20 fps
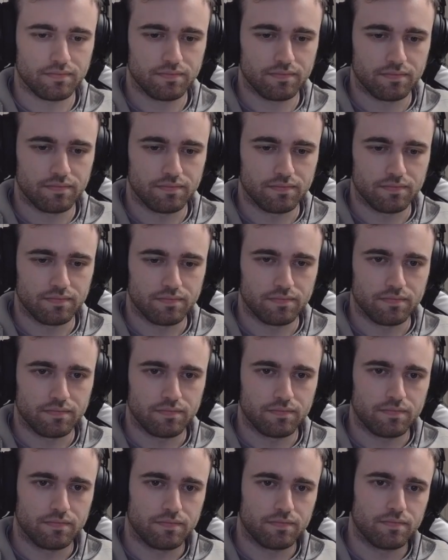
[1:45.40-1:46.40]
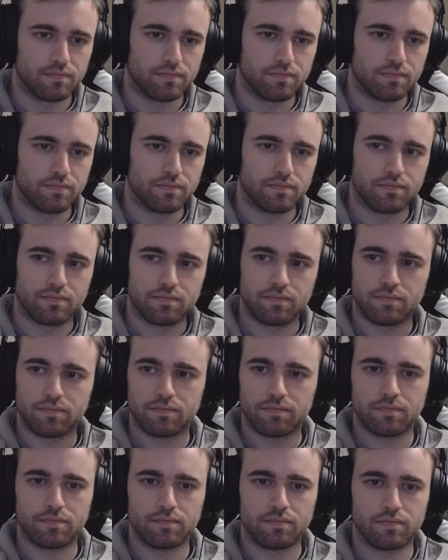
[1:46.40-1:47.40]

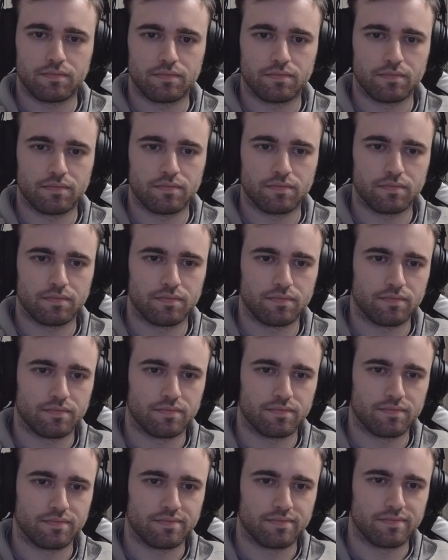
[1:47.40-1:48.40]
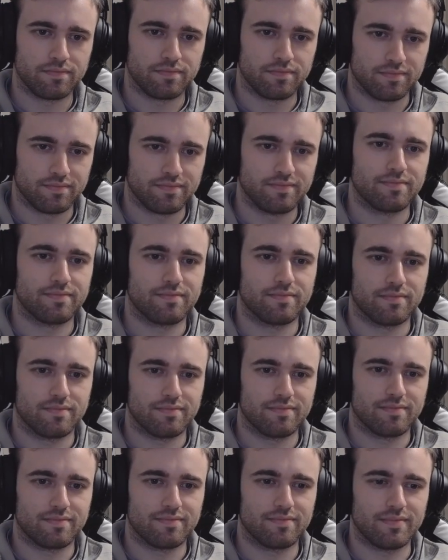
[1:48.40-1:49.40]

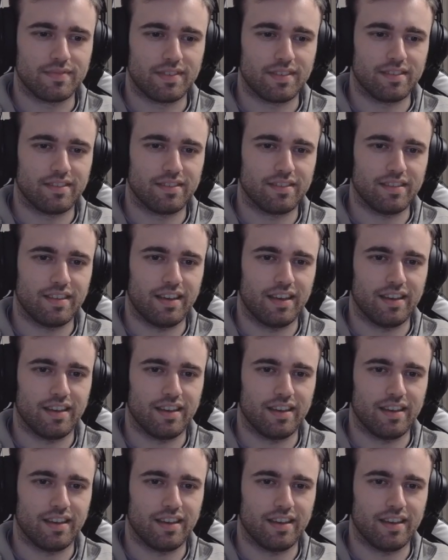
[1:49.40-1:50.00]
No words are spoken by the person on screen.